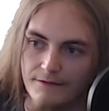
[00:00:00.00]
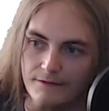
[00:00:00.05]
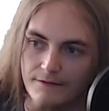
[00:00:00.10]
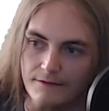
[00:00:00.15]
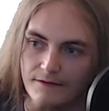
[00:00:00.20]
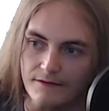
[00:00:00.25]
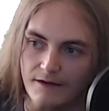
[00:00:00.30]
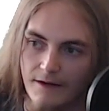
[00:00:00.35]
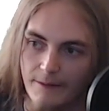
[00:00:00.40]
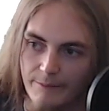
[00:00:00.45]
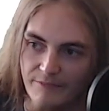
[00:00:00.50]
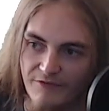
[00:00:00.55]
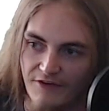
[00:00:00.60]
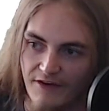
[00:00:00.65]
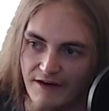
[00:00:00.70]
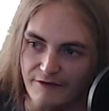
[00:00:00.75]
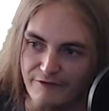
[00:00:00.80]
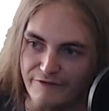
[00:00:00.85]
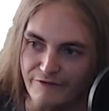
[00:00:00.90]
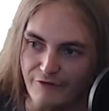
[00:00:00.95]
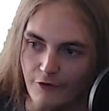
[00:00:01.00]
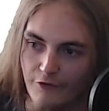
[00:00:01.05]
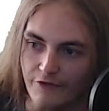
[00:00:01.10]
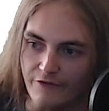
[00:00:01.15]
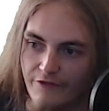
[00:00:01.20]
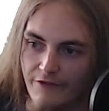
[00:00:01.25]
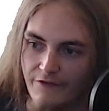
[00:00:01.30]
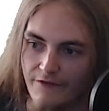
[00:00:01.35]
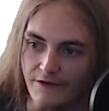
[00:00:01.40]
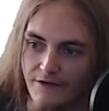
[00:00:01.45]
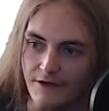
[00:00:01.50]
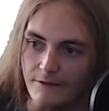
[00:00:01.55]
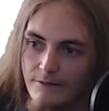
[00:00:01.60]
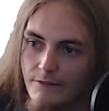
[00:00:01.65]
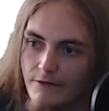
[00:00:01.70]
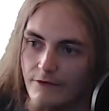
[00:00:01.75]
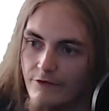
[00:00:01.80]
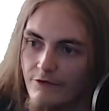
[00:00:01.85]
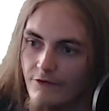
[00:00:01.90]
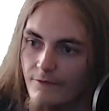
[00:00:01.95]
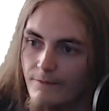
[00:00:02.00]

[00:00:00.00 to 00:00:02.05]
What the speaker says: comes out further than the numbers.